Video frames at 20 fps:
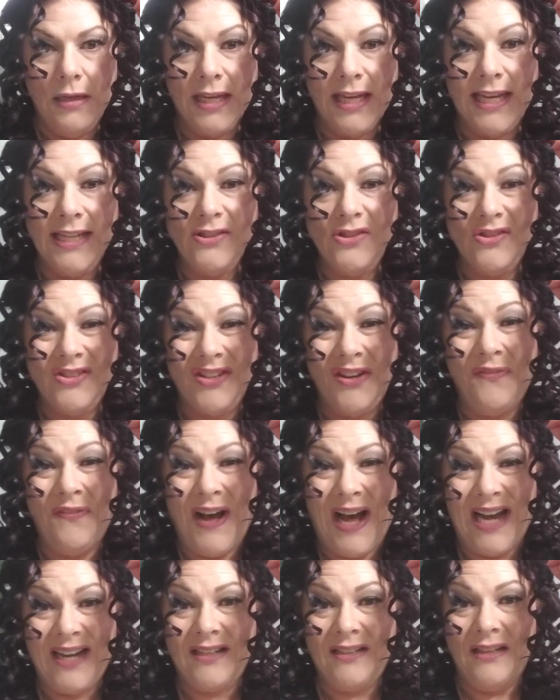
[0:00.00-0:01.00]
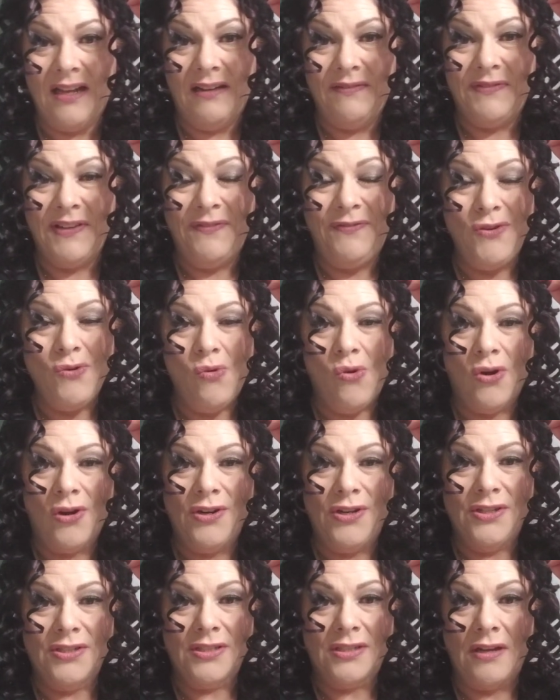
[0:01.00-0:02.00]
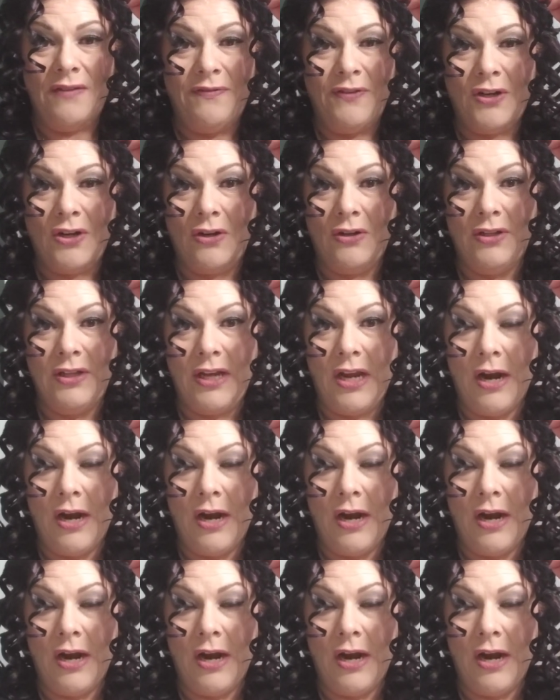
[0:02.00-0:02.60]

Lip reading: Get yourself a hot glove. If you order yourself a curling